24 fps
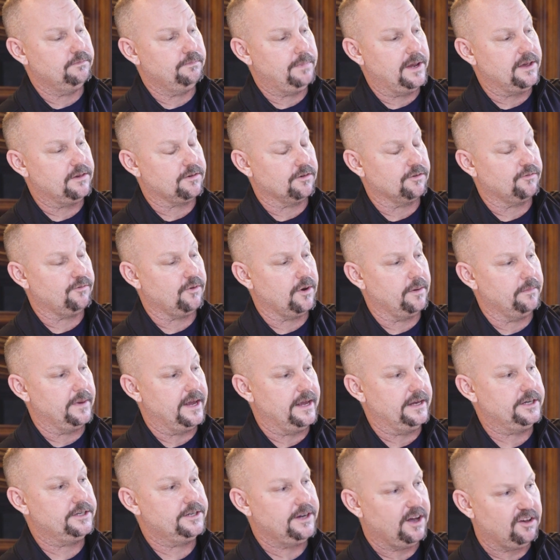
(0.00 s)
pieces from
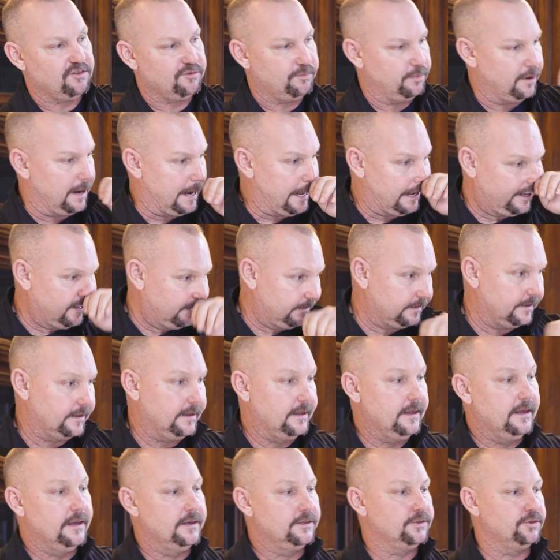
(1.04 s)
a shelf bracket
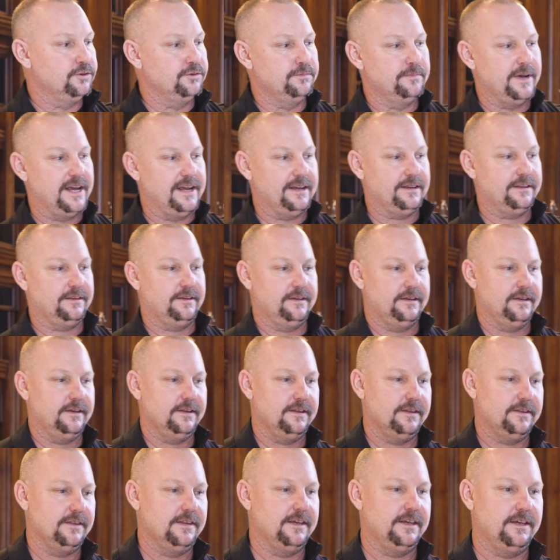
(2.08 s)
to make
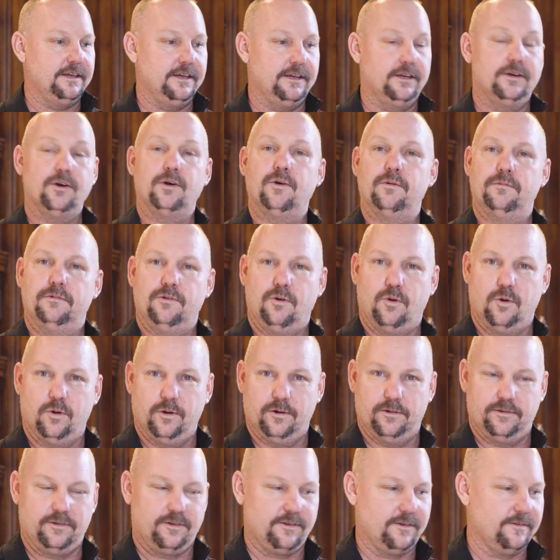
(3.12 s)
the
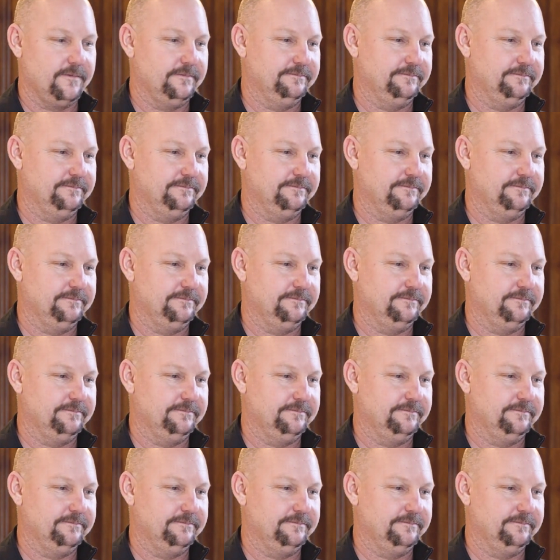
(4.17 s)
horns.